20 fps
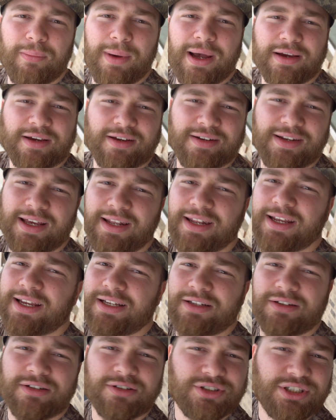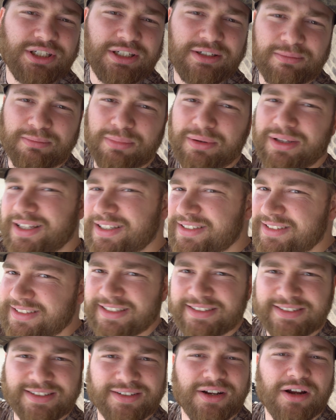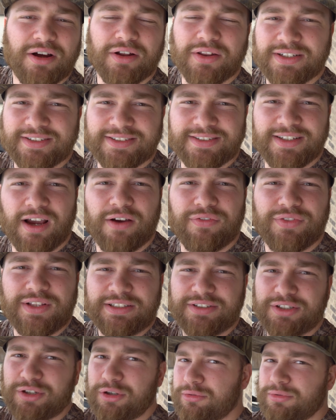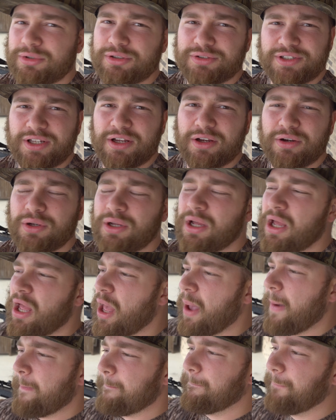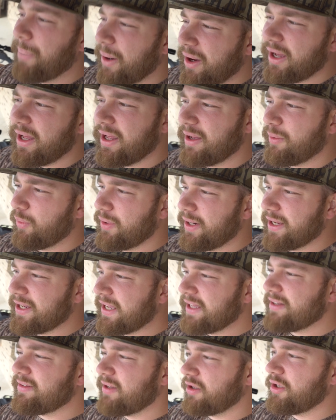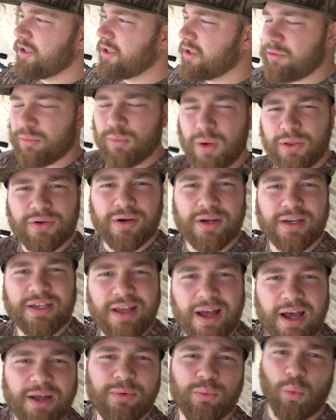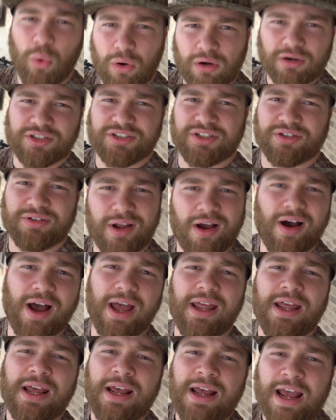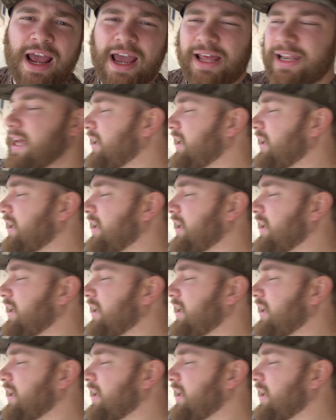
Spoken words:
about kinetic energy and ballistics and all this stuff these gurus know, but what I can tell you is whether a gun works or not. And